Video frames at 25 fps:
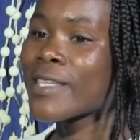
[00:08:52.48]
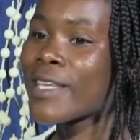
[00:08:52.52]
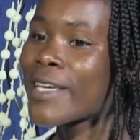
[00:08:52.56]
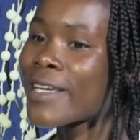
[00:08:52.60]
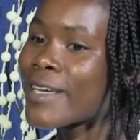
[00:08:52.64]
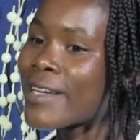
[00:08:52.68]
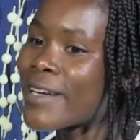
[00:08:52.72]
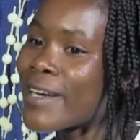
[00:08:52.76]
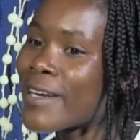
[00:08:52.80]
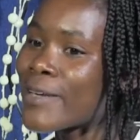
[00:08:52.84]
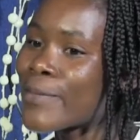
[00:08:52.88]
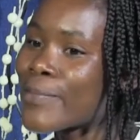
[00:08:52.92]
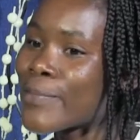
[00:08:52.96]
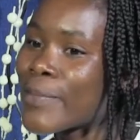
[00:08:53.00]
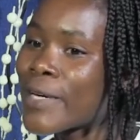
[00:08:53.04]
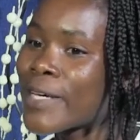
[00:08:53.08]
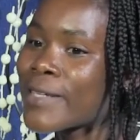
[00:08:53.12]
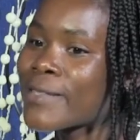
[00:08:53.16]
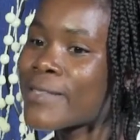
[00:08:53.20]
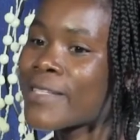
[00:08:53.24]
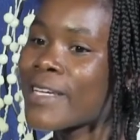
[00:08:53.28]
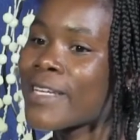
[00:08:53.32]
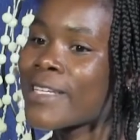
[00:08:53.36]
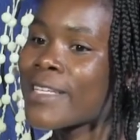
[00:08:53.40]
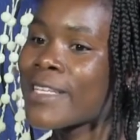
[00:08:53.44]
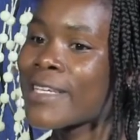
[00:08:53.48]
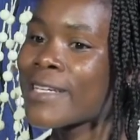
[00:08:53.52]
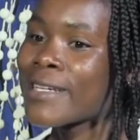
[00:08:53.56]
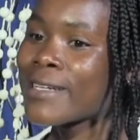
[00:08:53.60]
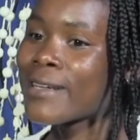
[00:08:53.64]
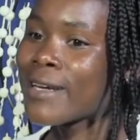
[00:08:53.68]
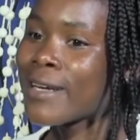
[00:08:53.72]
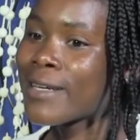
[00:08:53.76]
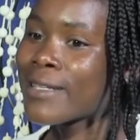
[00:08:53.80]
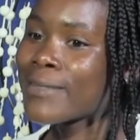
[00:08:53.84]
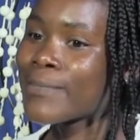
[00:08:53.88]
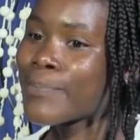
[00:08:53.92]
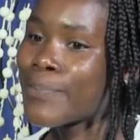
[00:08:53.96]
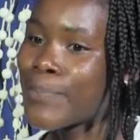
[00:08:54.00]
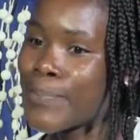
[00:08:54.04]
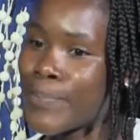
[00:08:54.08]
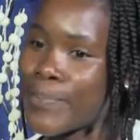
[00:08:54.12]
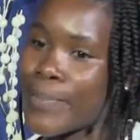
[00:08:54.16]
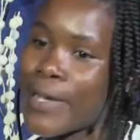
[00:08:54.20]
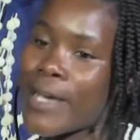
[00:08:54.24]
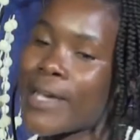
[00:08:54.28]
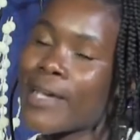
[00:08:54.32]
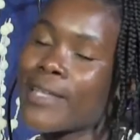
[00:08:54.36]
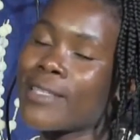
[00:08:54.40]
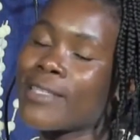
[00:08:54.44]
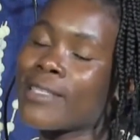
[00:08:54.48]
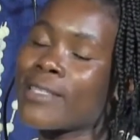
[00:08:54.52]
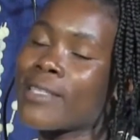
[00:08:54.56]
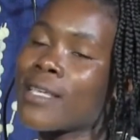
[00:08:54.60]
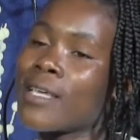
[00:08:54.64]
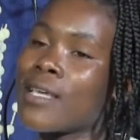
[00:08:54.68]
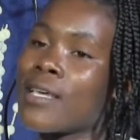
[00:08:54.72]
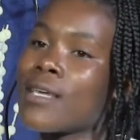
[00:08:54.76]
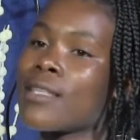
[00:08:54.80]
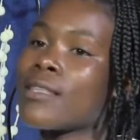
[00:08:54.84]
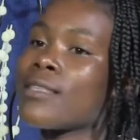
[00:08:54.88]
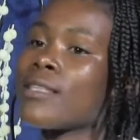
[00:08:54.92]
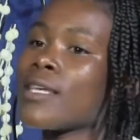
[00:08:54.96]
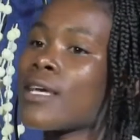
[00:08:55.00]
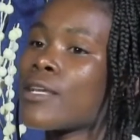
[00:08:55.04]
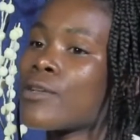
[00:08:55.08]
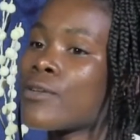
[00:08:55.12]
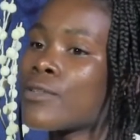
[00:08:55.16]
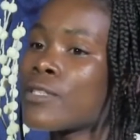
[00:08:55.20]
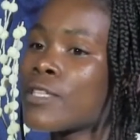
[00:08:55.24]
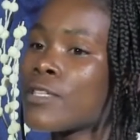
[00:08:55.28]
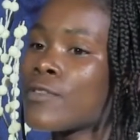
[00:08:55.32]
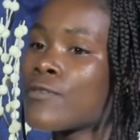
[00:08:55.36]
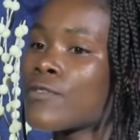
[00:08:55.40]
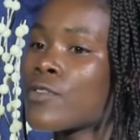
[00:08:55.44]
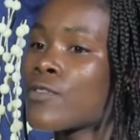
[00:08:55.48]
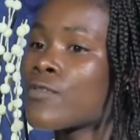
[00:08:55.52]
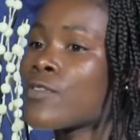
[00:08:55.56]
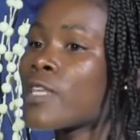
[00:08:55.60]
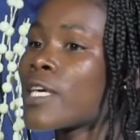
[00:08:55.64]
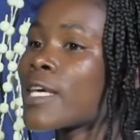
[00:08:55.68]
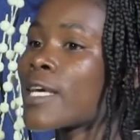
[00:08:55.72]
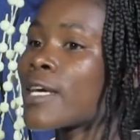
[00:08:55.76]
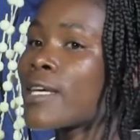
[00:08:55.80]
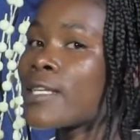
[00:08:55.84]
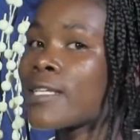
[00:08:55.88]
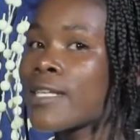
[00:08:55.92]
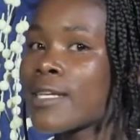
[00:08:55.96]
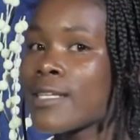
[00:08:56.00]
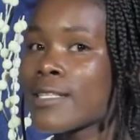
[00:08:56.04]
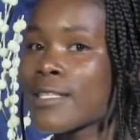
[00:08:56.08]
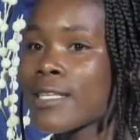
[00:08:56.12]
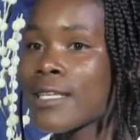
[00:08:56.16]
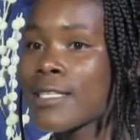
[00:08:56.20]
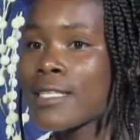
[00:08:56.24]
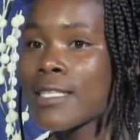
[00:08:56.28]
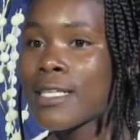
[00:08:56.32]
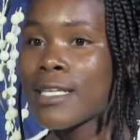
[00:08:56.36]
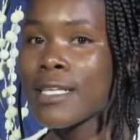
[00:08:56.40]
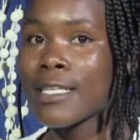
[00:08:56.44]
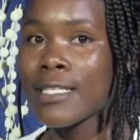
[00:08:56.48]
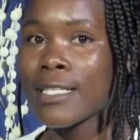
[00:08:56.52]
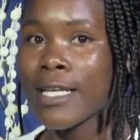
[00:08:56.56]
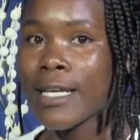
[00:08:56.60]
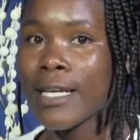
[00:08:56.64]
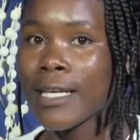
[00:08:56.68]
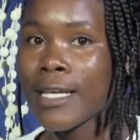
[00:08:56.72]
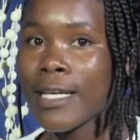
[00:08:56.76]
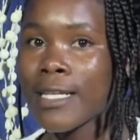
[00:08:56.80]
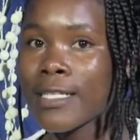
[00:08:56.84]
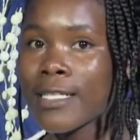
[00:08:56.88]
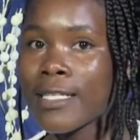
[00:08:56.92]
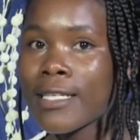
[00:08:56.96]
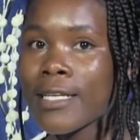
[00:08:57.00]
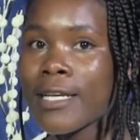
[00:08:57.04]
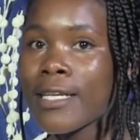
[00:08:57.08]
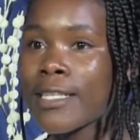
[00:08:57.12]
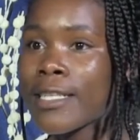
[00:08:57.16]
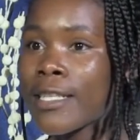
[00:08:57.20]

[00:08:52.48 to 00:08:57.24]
the grandmas and the grandpas, they are not involved. They can't access internet.